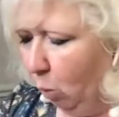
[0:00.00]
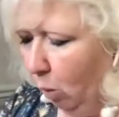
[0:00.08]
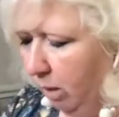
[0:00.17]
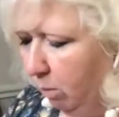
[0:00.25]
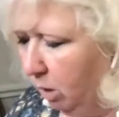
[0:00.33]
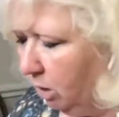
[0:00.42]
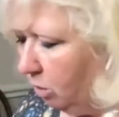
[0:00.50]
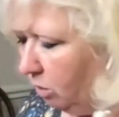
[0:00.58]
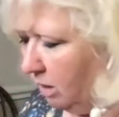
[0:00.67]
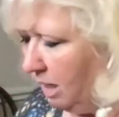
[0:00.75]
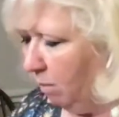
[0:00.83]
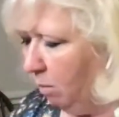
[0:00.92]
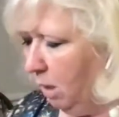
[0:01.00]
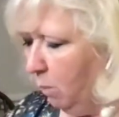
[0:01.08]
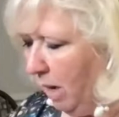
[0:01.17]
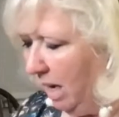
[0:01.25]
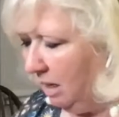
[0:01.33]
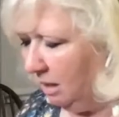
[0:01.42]
what I'm going to do is I'm going
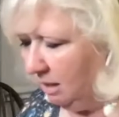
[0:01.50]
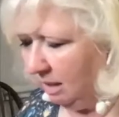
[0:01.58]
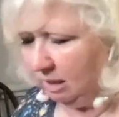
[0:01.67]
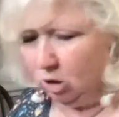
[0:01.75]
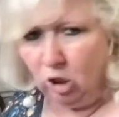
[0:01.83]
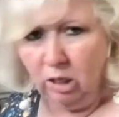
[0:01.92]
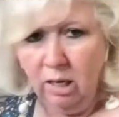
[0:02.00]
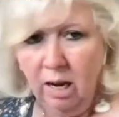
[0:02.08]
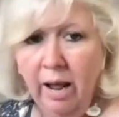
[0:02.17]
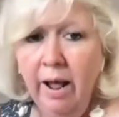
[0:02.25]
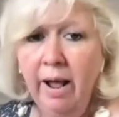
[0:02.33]
to paint a section